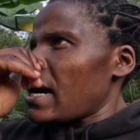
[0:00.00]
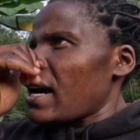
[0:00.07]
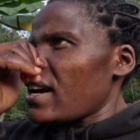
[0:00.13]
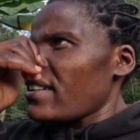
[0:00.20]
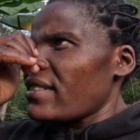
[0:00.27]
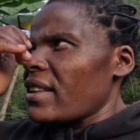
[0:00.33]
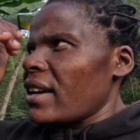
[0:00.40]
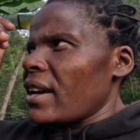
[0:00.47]

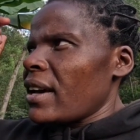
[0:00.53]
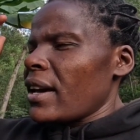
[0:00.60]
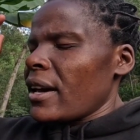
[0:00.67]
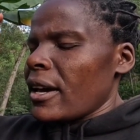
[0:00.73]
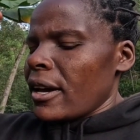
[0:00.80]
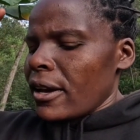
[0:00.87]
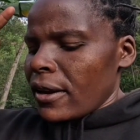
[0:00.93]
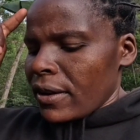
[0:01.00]
And
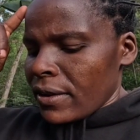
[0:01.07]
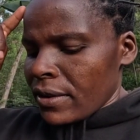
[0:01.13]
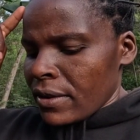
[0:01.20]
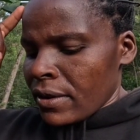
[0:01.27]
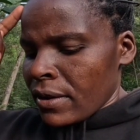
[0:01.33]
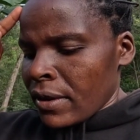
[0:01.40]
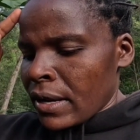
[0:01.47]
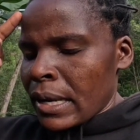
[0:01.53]
the
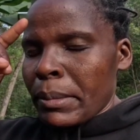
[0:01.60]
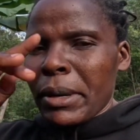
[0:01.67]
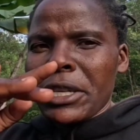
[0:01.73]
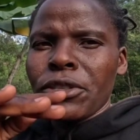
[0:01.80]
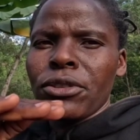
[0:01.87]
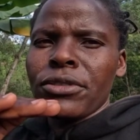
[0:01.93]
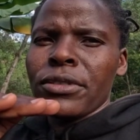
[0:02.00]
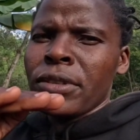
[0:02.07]

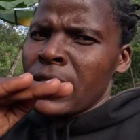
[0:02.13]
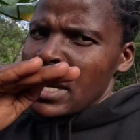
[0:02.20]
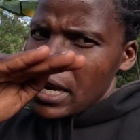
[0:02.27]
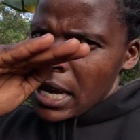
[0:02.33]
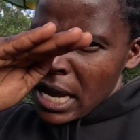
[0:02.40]
metals